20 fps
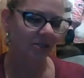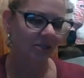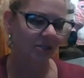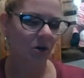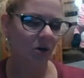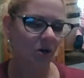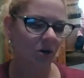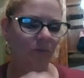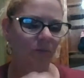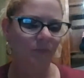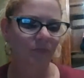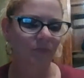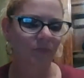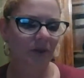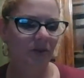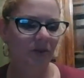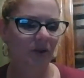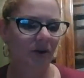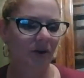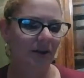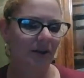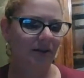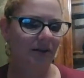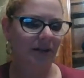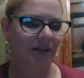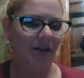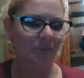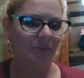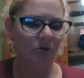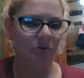So they're
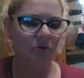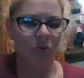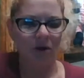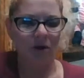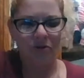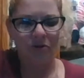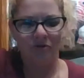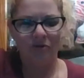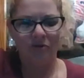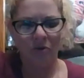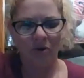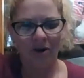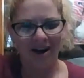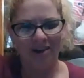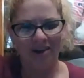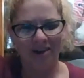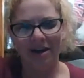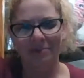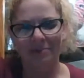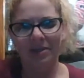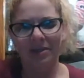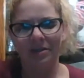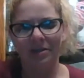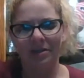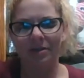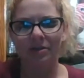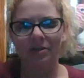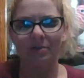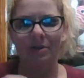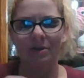labeled one through four. I have names in
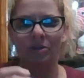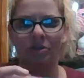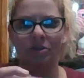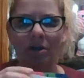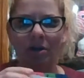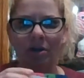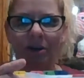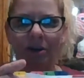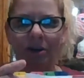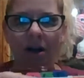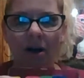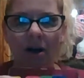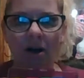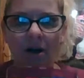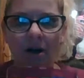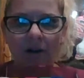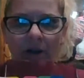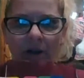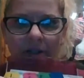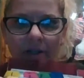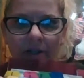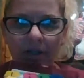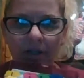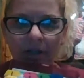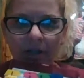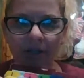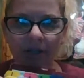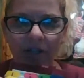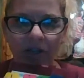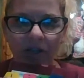here, so I'm gonna try really not hard not to
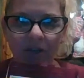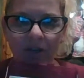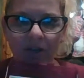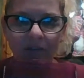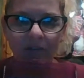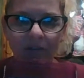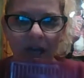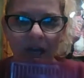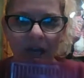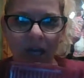like show them.